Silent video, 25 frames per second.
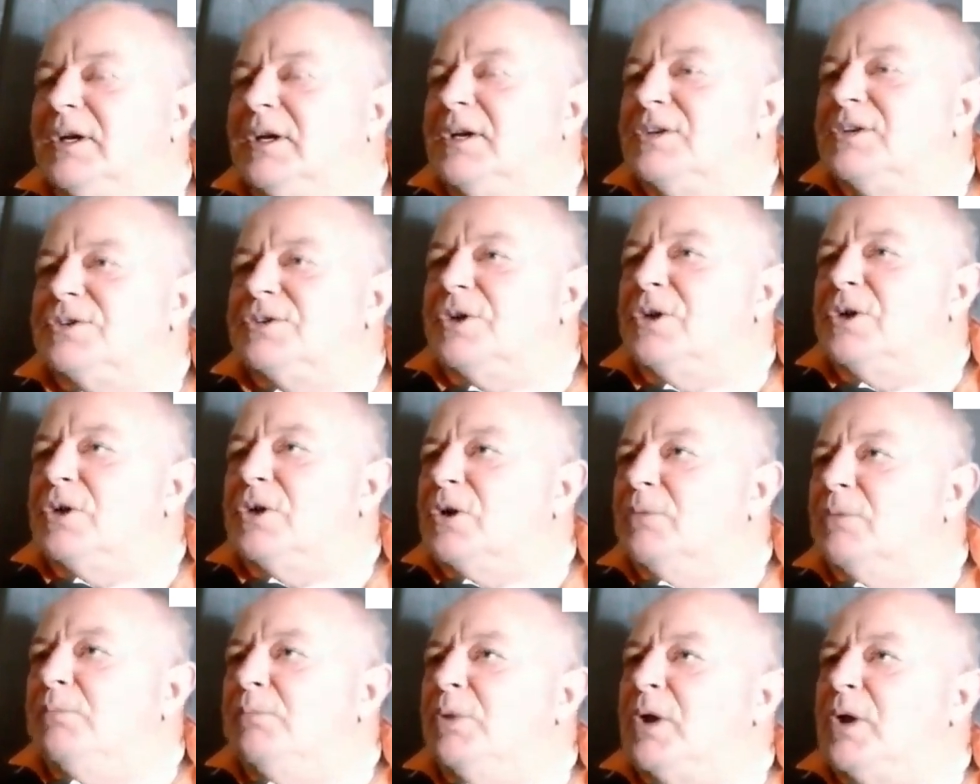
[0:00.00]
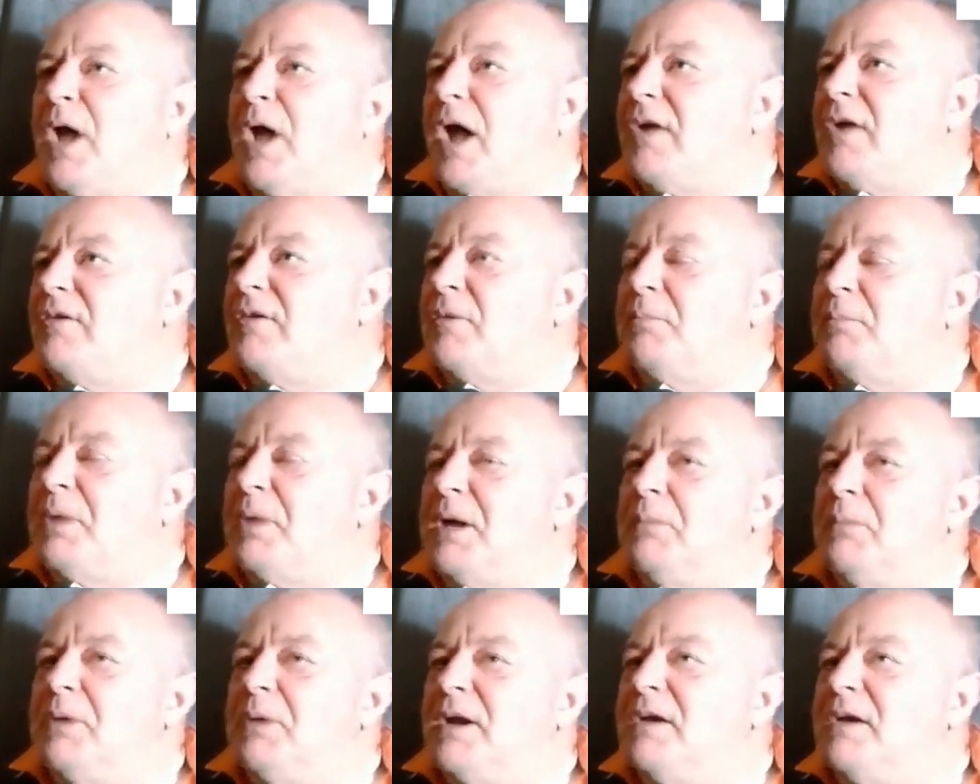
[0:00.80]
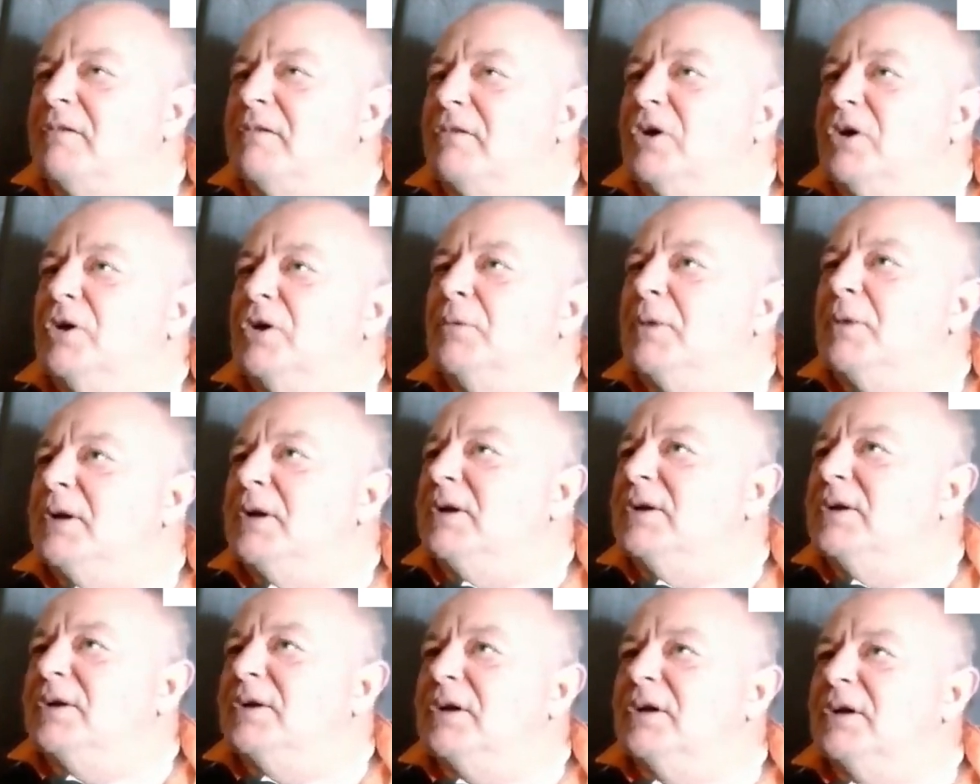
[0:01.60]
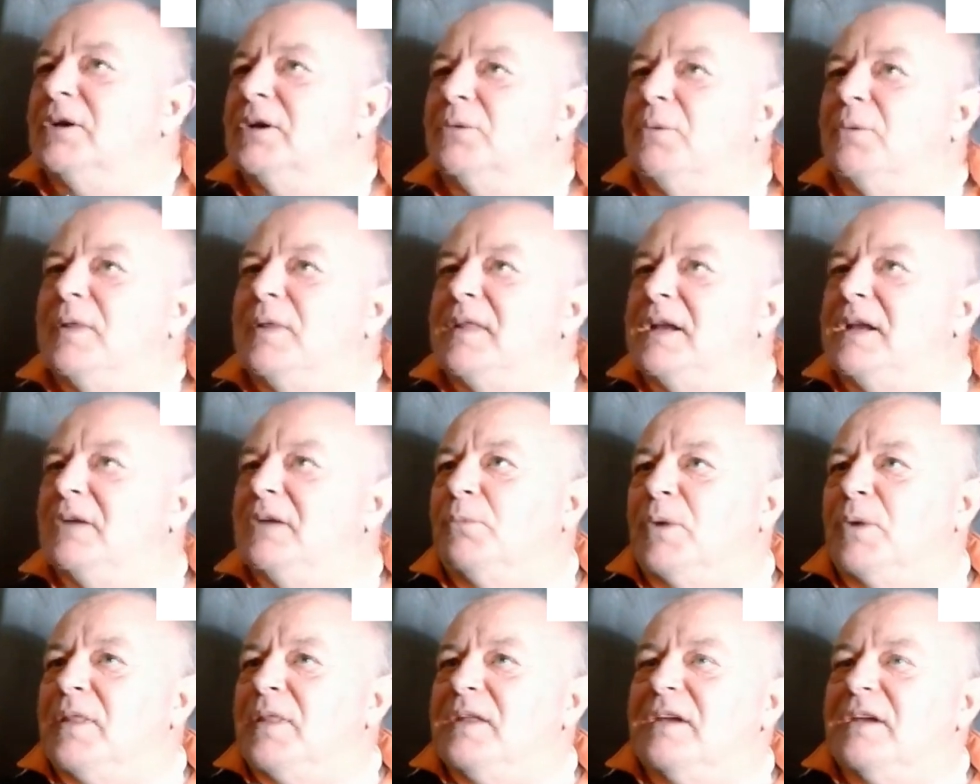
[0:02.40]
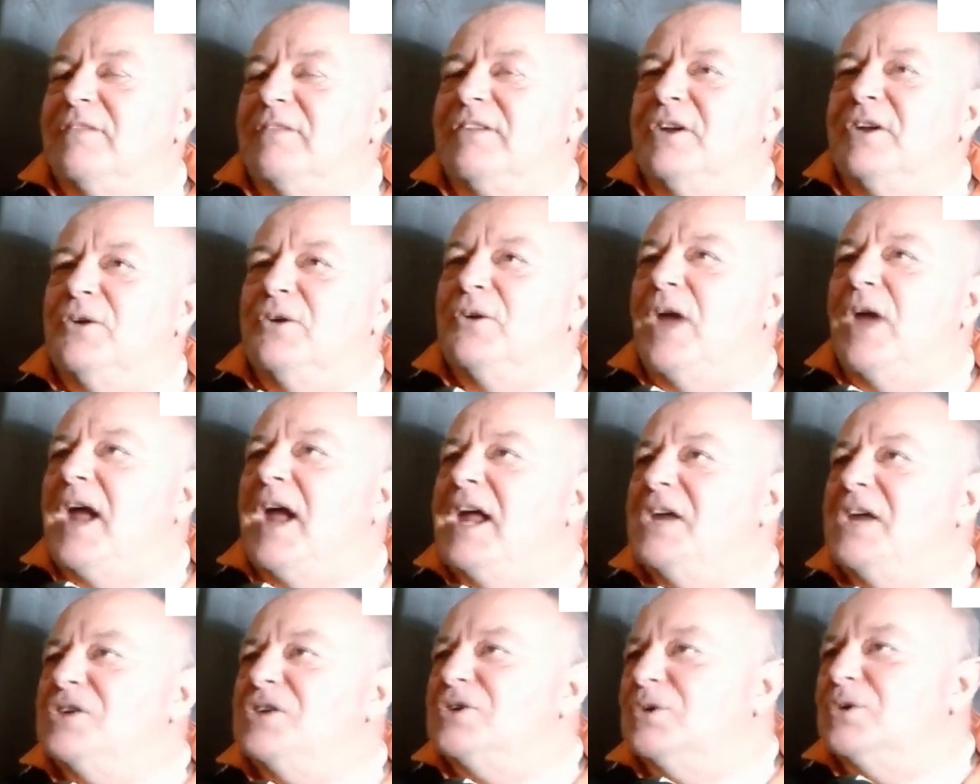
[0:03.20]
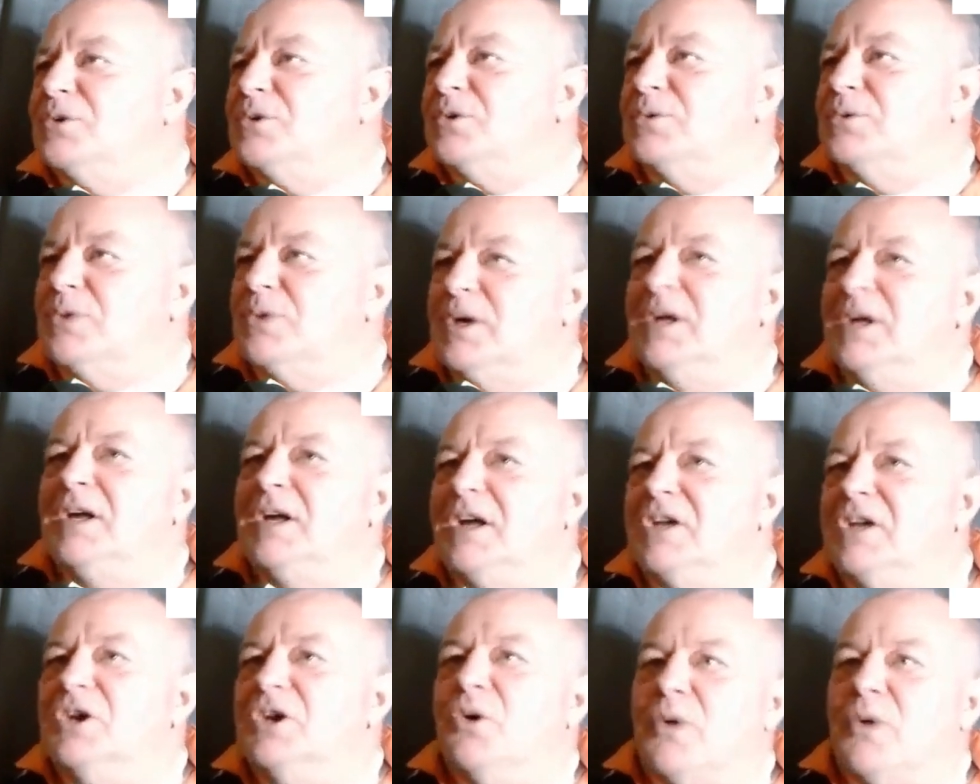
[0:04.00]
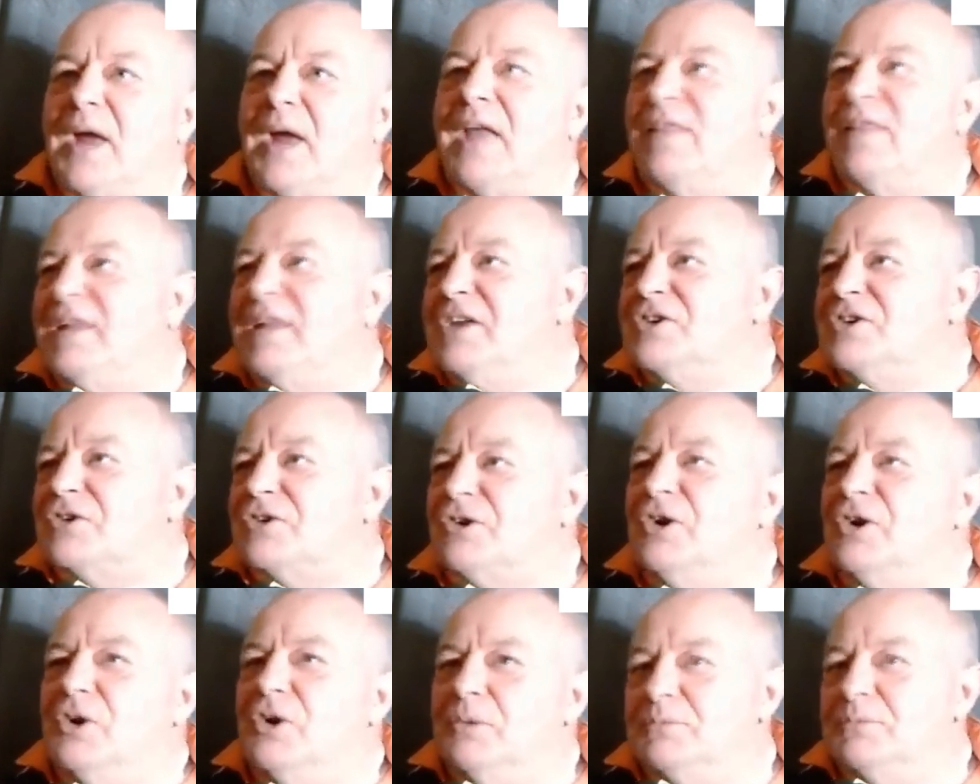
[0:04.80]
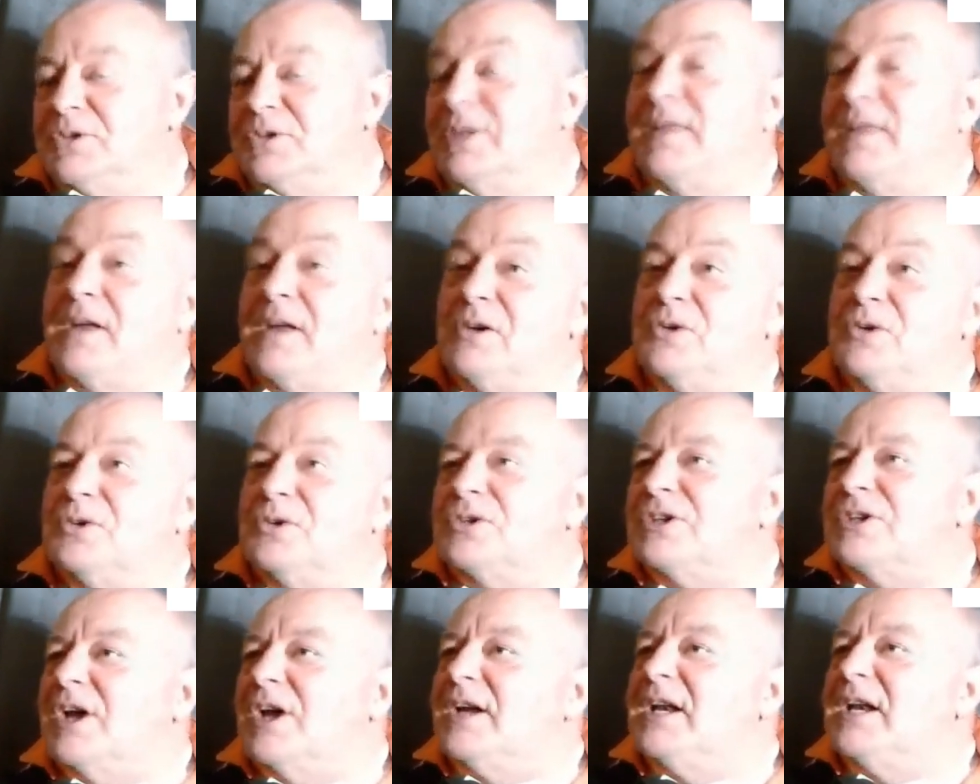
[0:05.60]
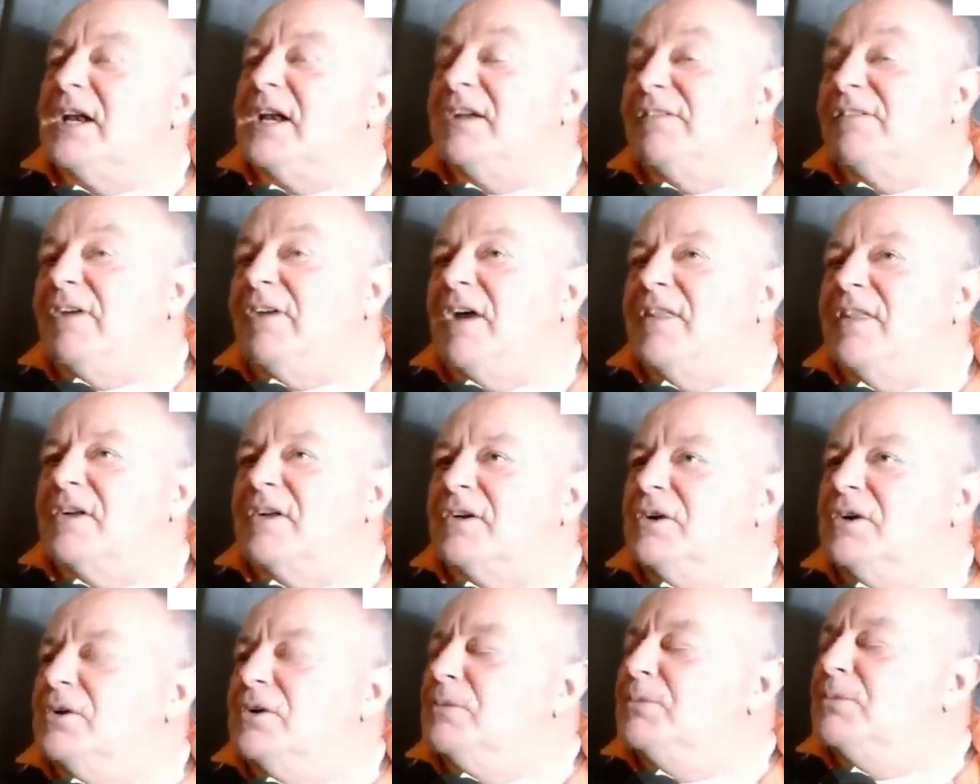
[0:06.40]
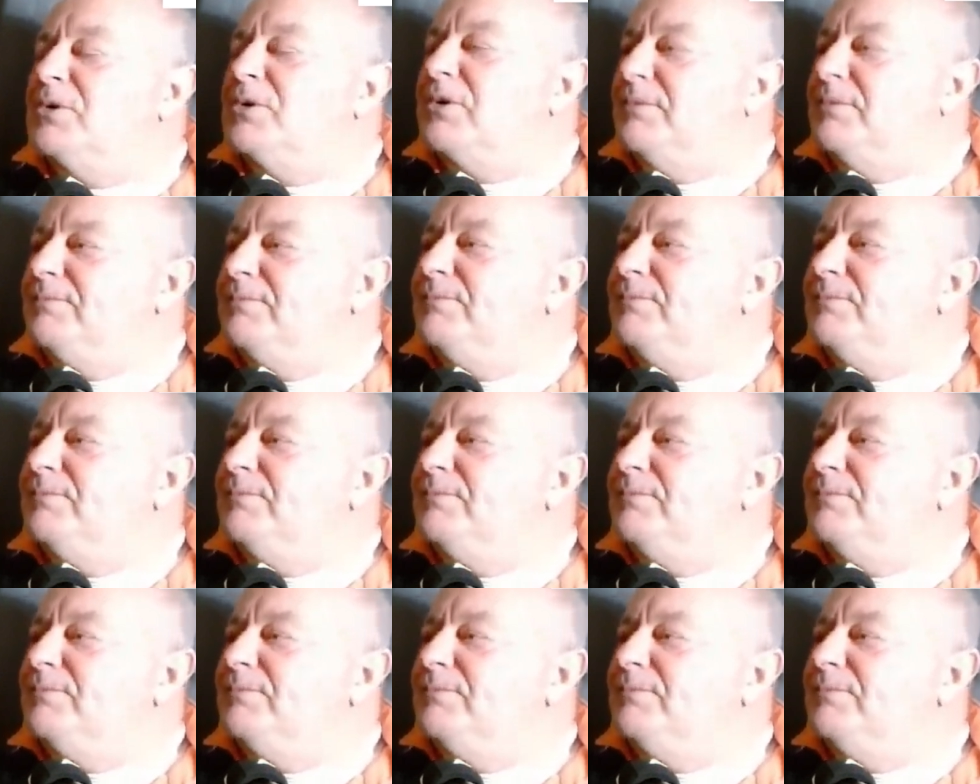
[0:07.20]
So you can put 100 people in a room, and within a few days you'll get these groups, and then you just identify the groups.